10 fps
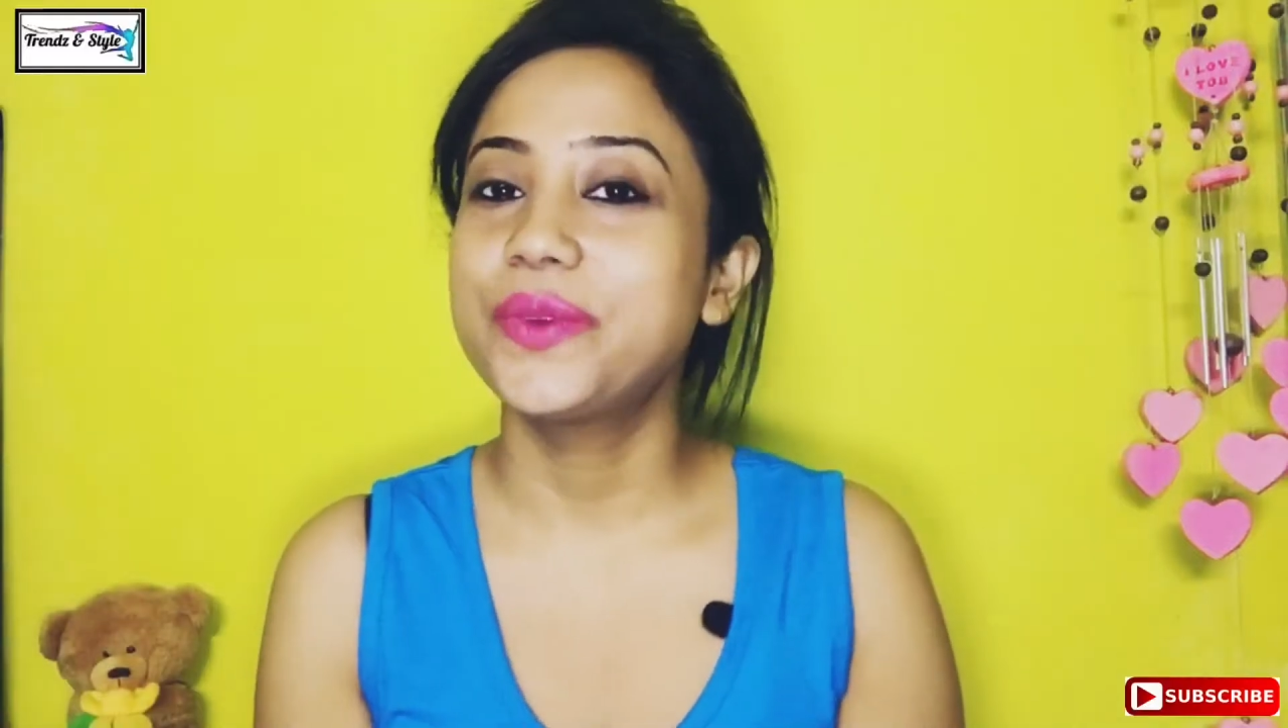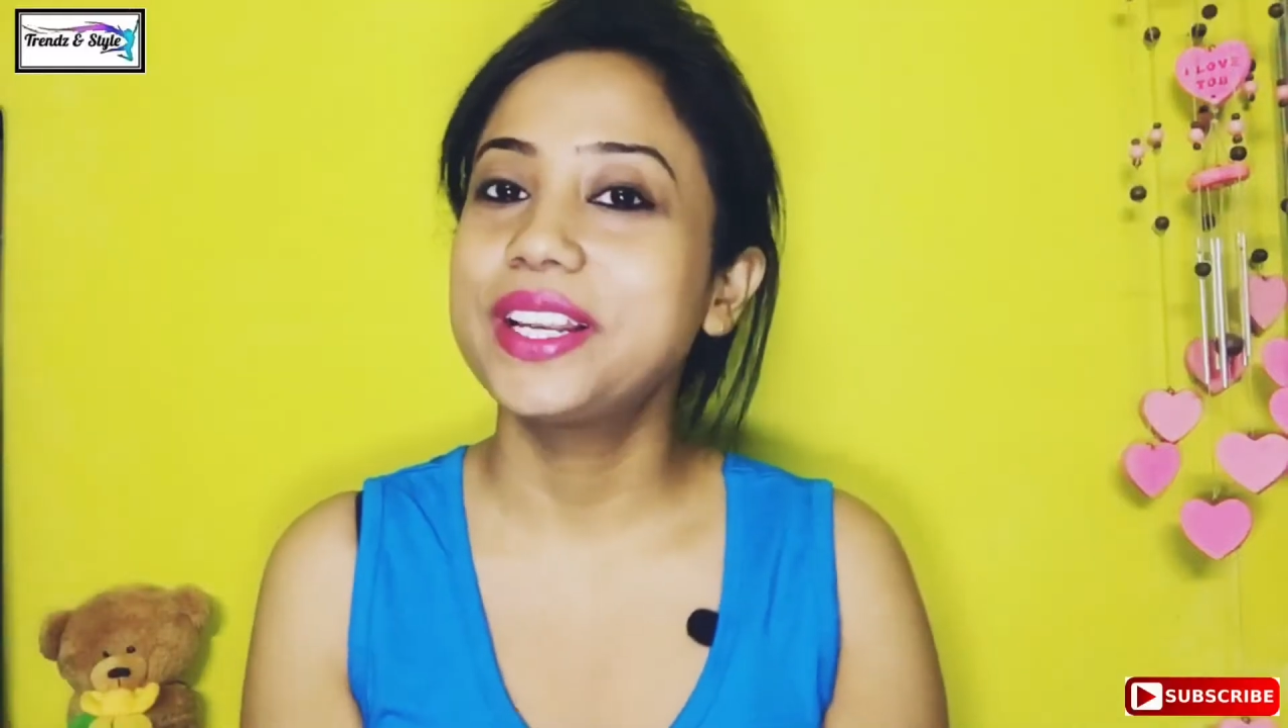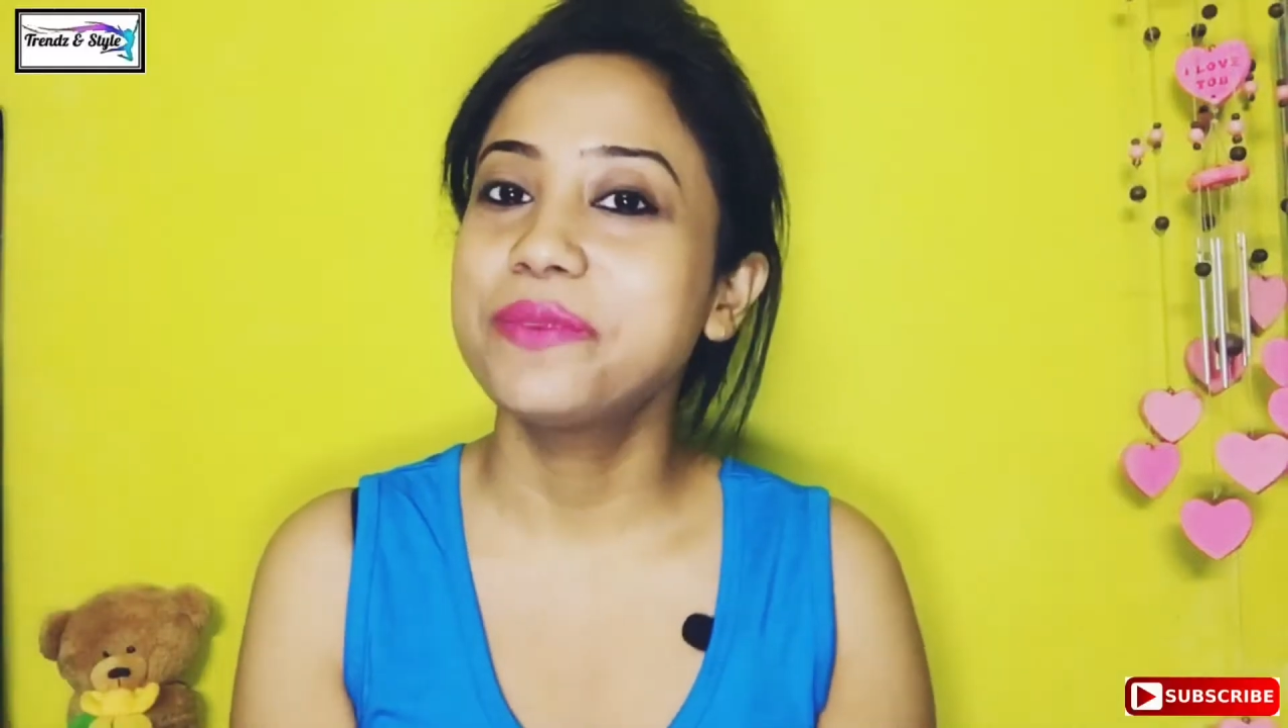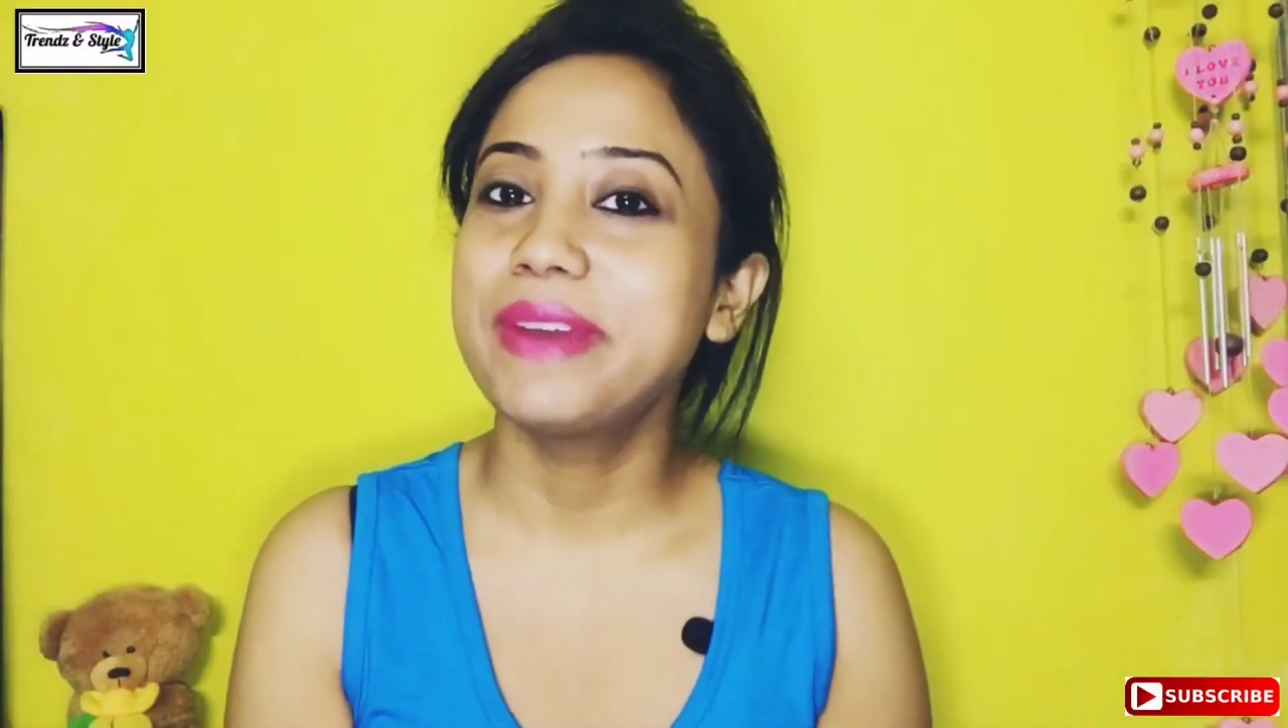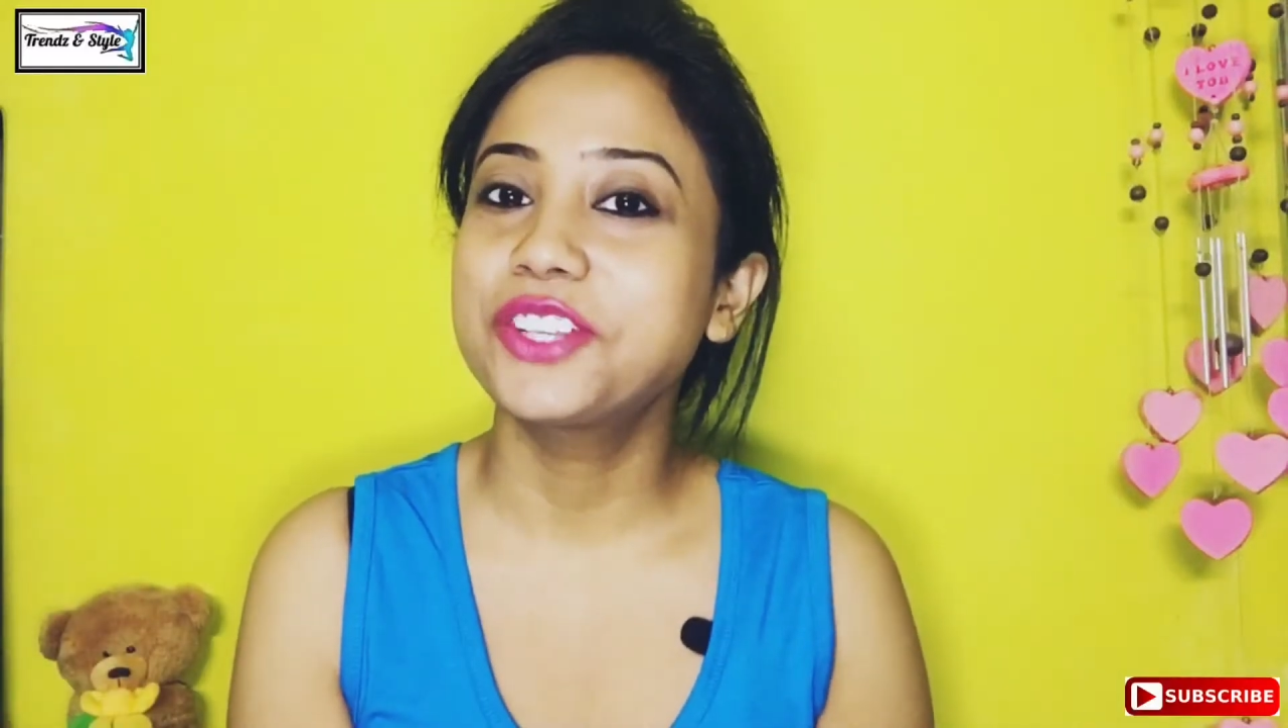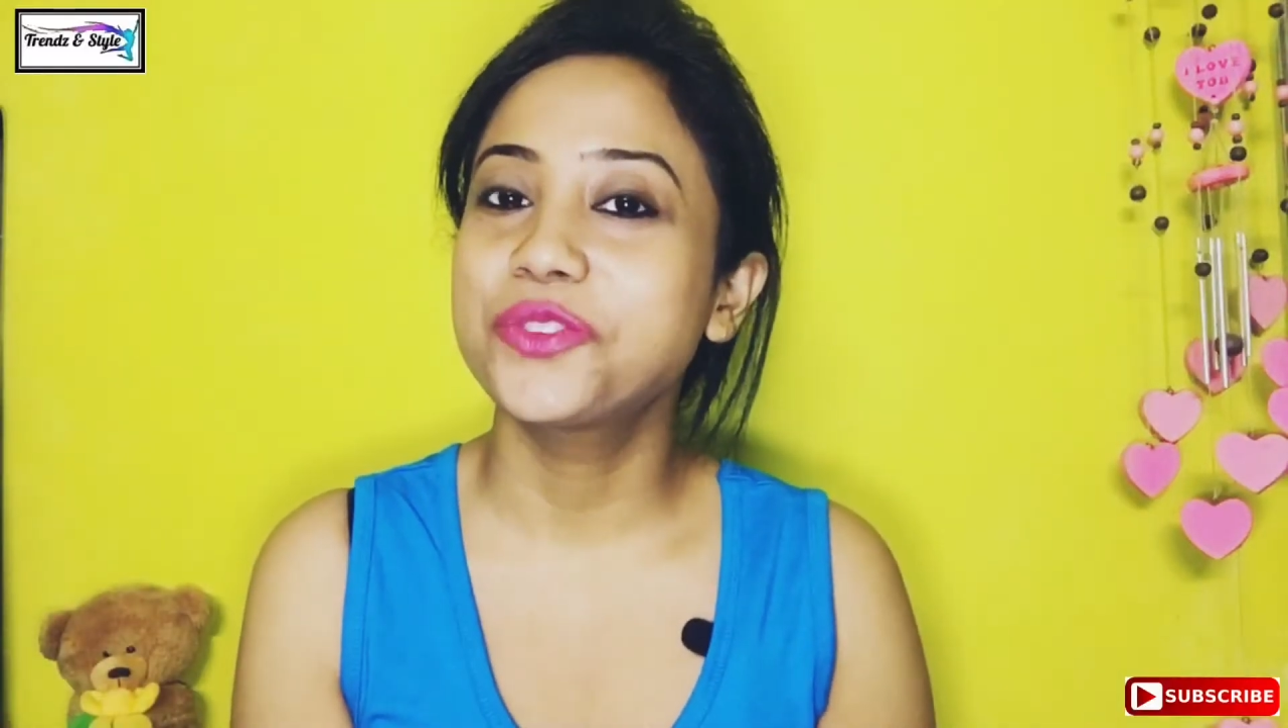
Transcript: welcome back